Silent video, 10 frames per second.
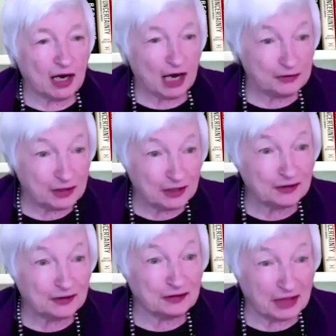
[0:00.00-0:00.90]
I think
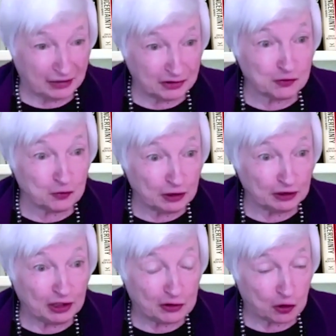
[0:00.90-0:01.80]
that's
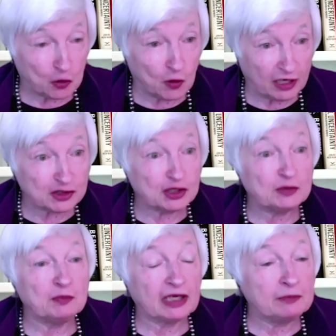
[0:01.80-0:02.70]
really the question,
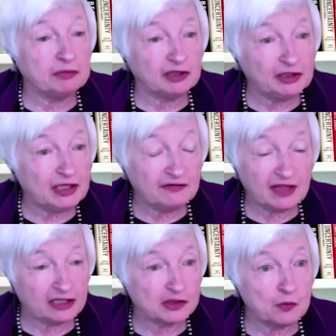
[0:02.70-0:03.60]
but I believe
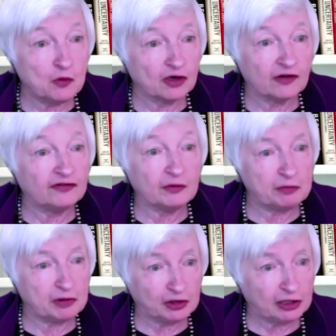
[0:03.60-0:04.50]
that's more of a
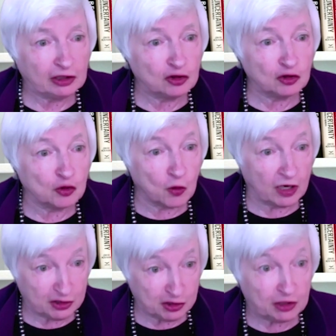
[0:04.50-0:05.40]
political
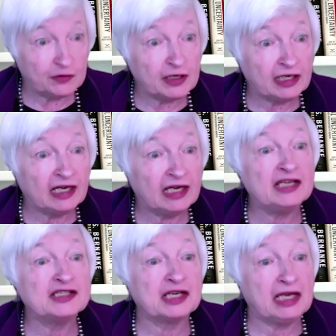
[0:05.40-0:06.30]
question than it
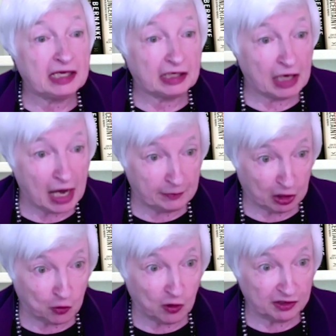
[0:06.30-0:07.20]
is an economic
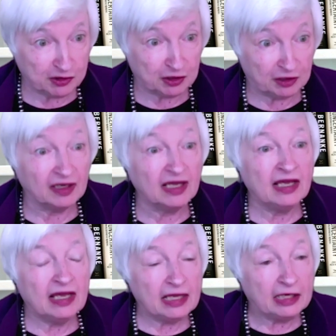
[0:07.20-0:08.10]
question
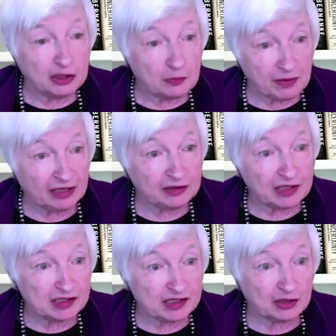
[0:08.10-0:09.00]

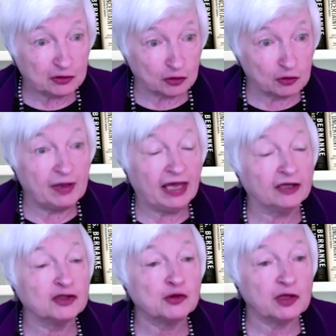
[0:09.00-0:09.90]
independent central
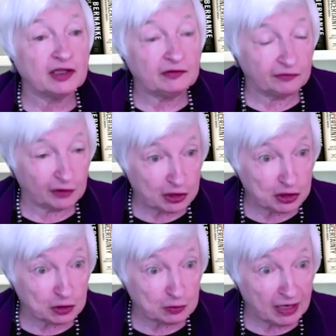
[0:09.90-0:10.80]
banks with
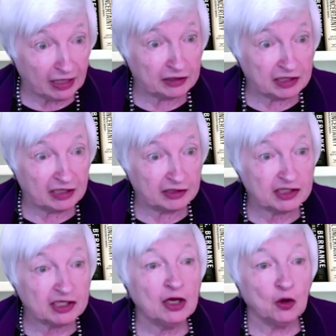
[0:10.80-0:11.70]
inflation mandates
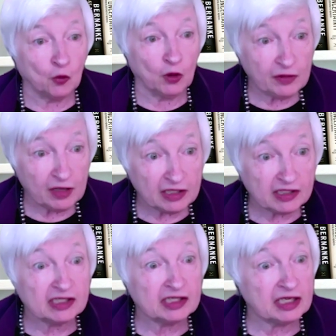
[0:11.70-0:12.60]
when they
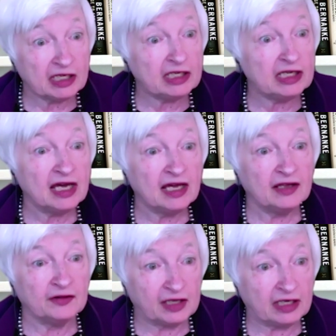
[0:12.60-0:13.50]
see
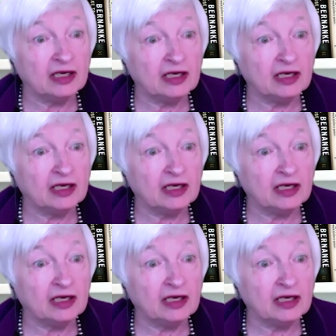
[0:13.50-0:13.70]
that